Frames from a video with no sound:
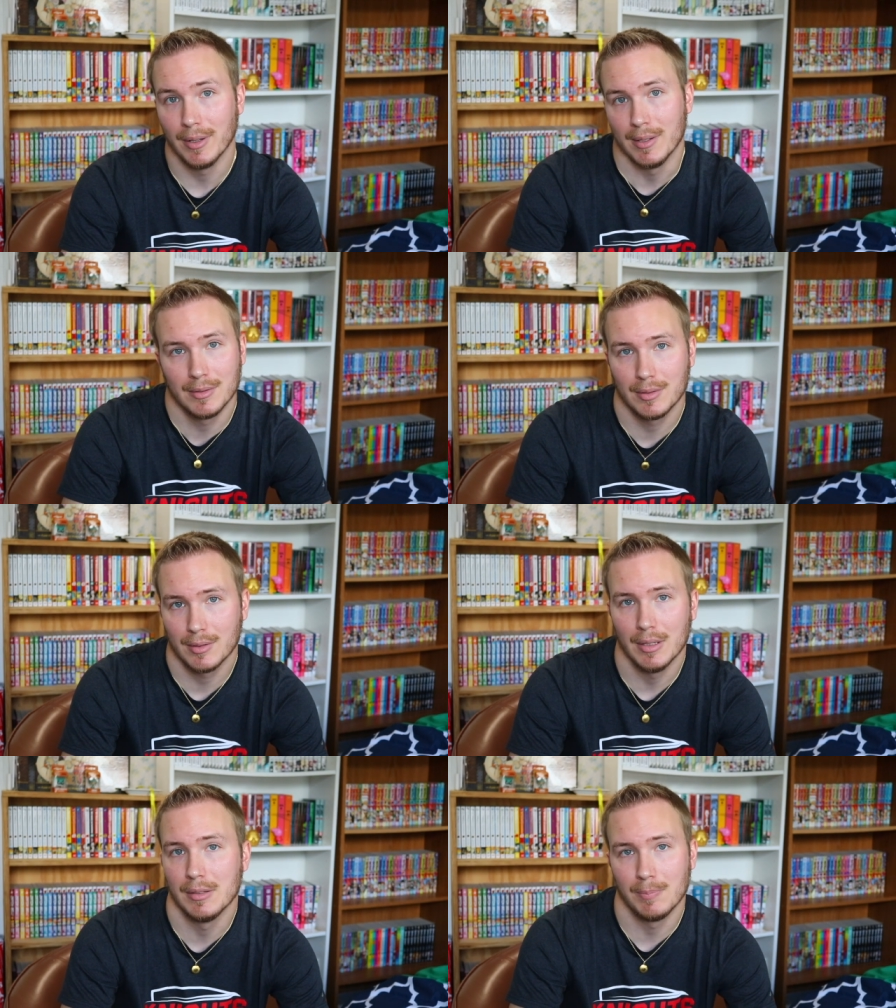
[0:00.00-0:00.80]
And
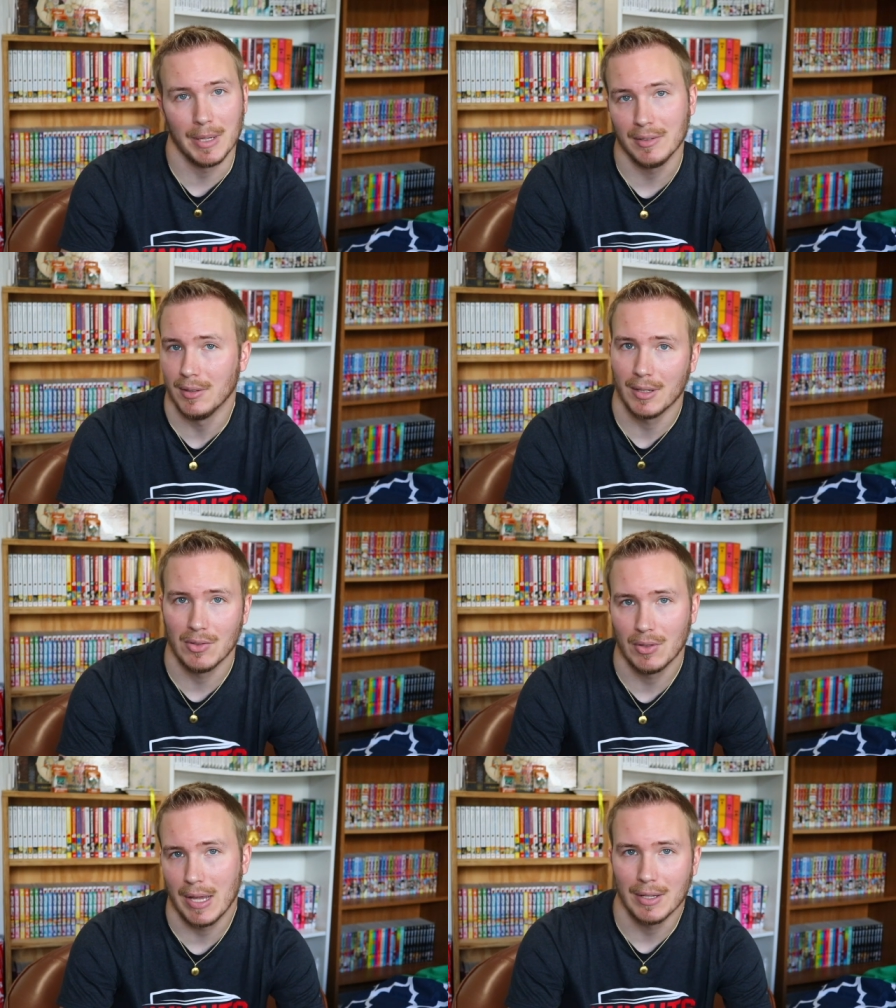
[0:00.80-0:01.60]
that's as basic
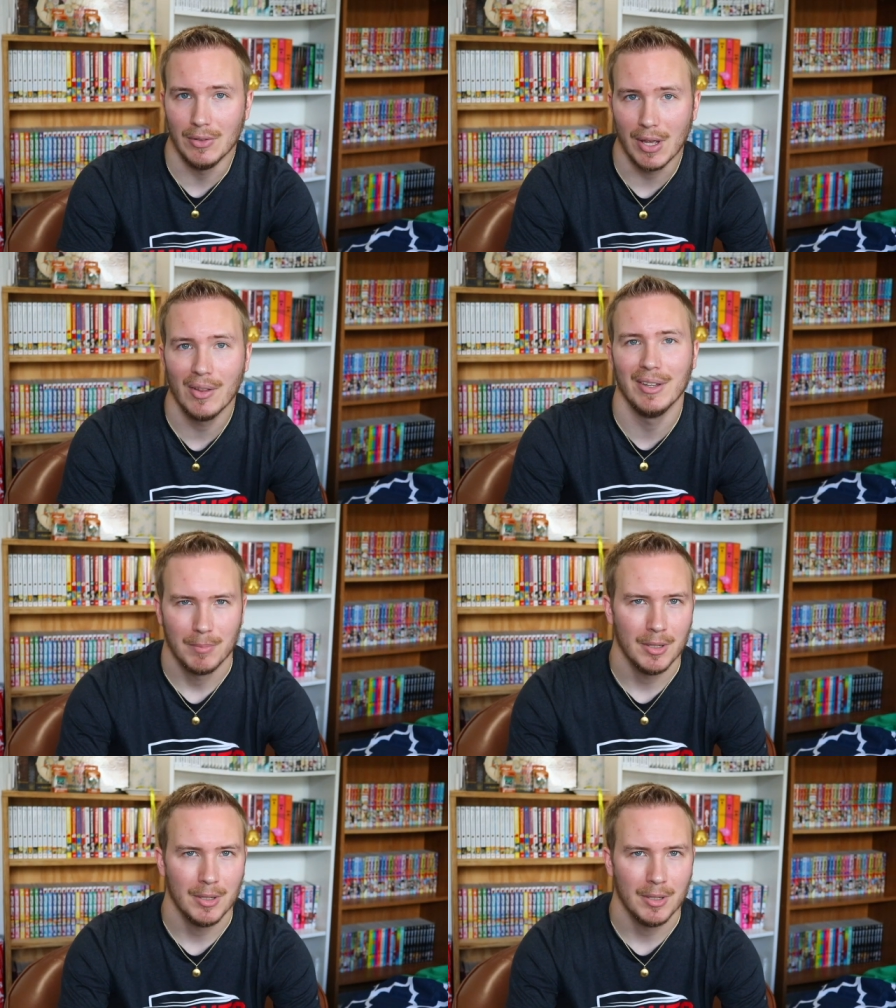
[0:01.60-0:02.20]
as I can tell it.